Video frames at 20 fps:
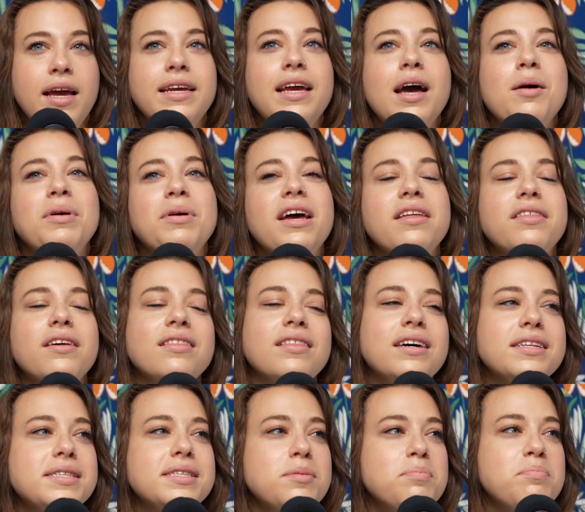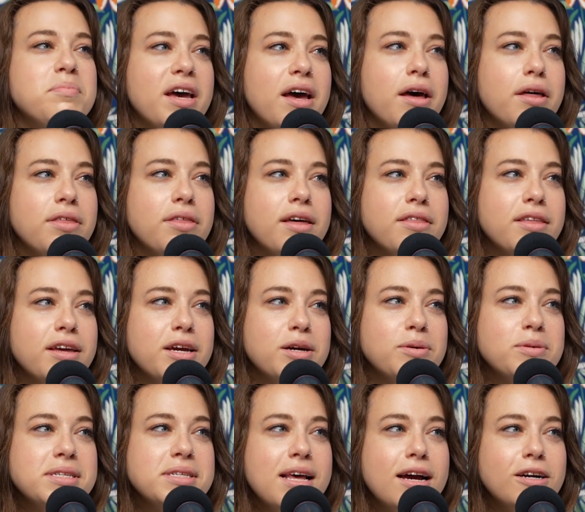Yeah, but I think that's a myth. I think it
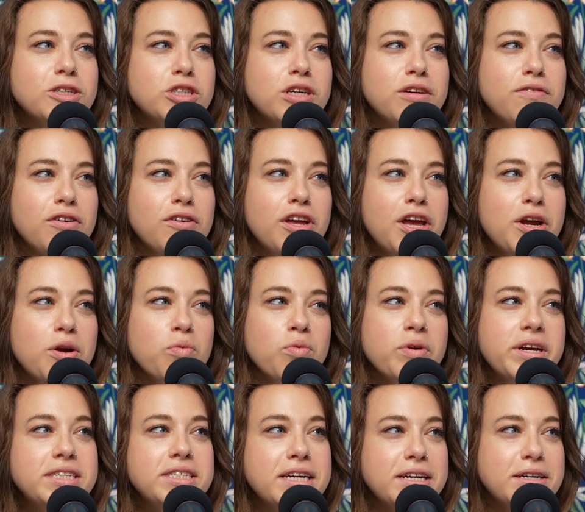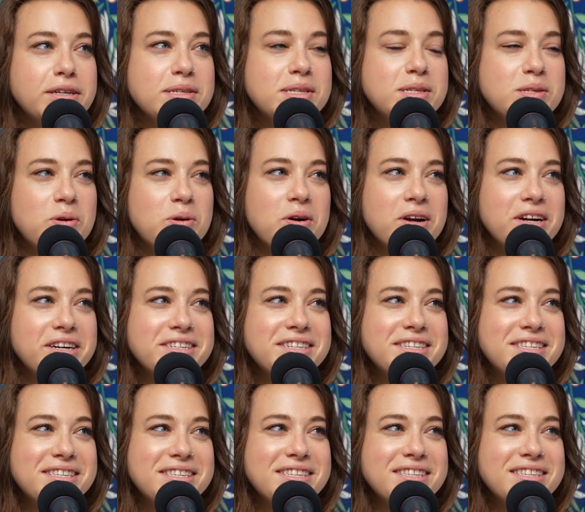was actually for like retail stores.